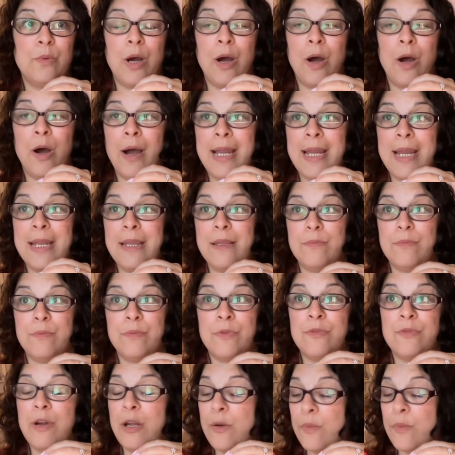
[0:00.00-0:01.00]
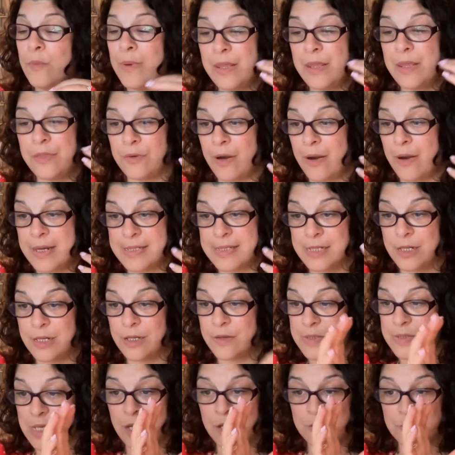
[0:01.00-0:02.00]
We throw
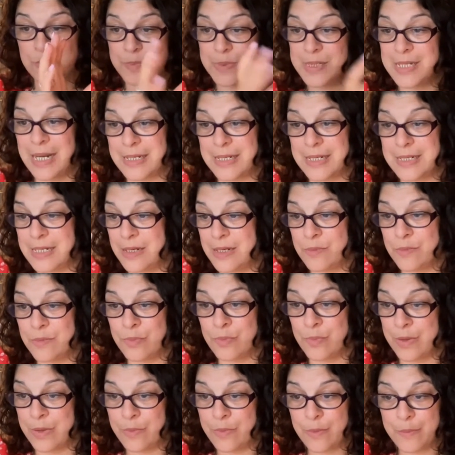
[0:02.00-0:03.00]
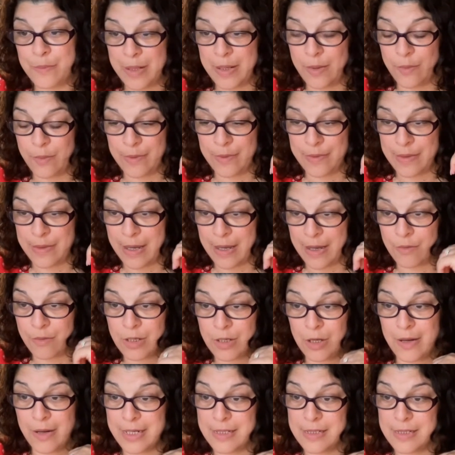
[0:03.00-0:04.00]
ourselves 100% in with our
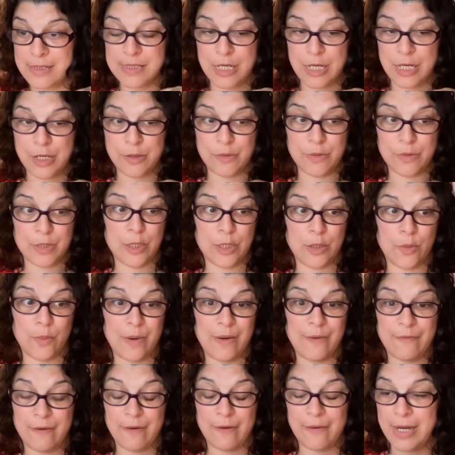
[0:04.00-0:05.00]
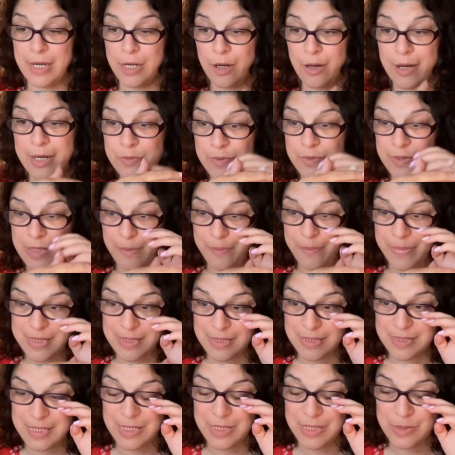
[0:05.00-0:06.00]
clients. So, you know, we're very aligned with their
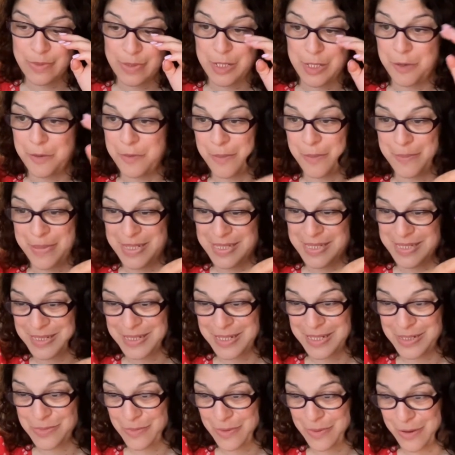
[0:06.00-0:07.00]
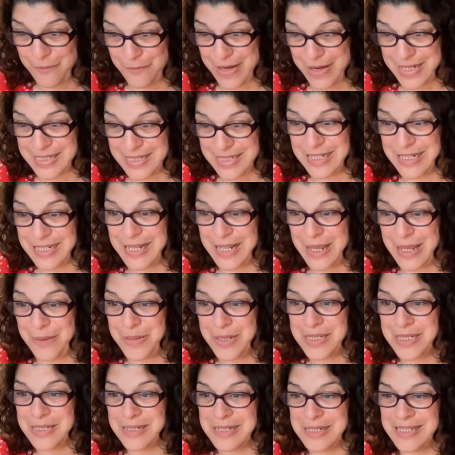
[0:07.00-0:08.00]
businesses. We know their businesses, we're invested in their
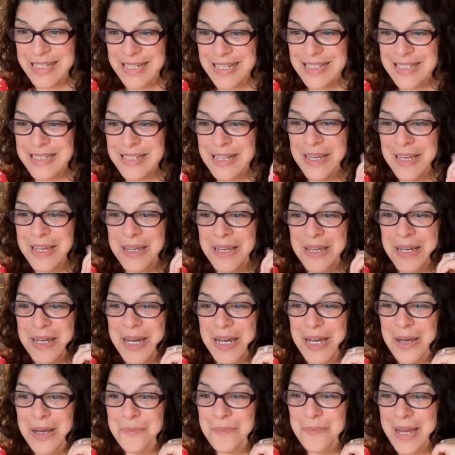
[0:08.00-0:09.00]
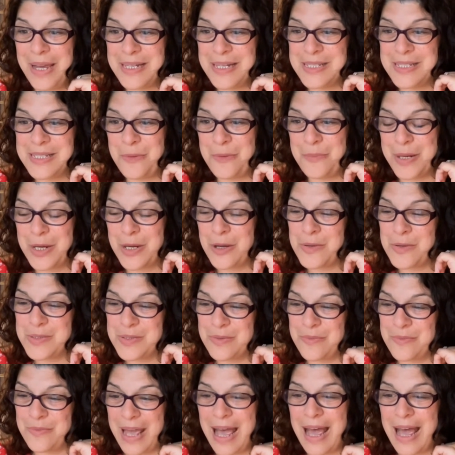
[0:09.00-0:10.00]
businesses. And so
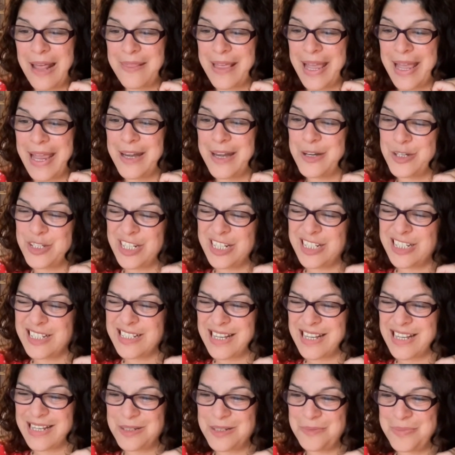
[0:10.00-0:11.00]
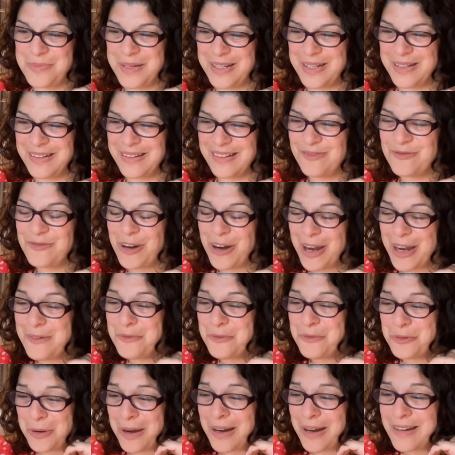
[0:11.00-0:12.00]
because of that, that energy just has to be right
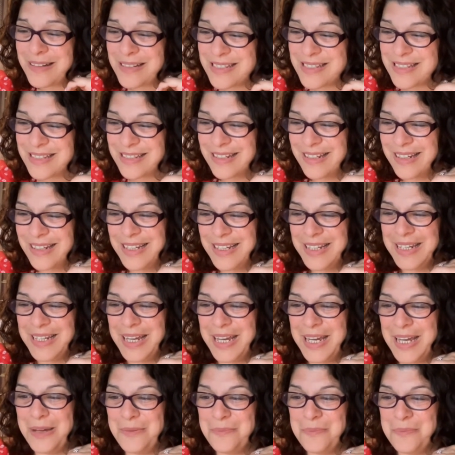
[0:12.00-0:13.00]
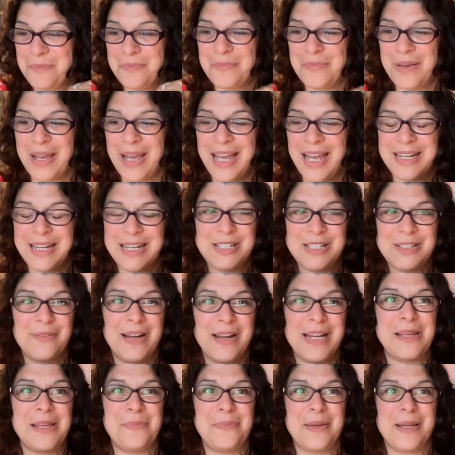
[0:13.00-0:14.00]
for us. And it's
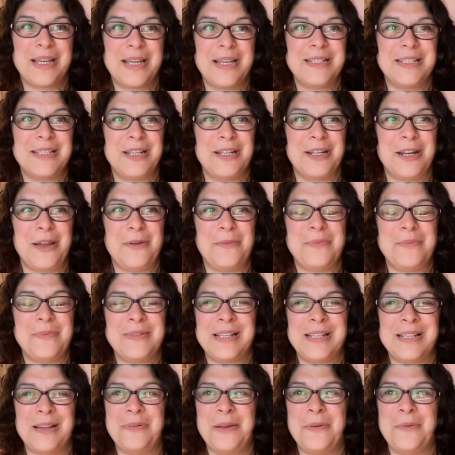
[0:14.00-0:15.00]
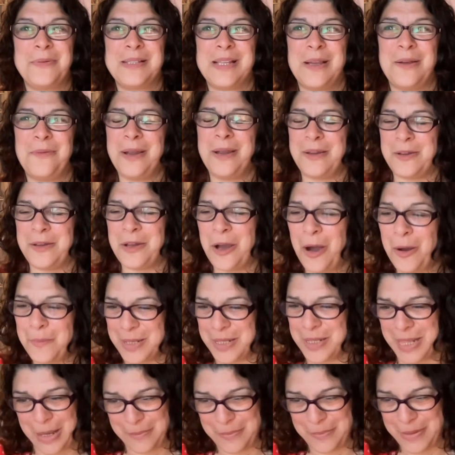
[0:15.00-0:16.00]
funny because, you know, some people say, well, you can't
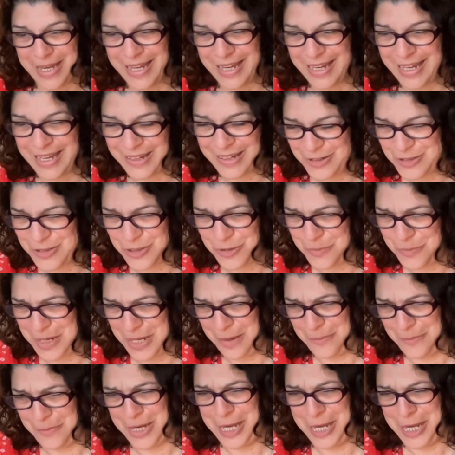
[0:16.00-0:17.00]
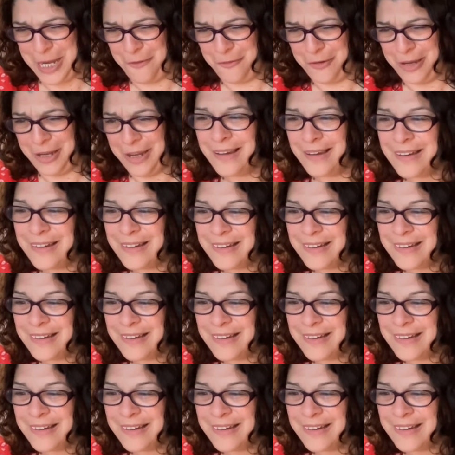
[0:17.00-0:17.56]
be that picky. You shouldn't be that picky, Effie.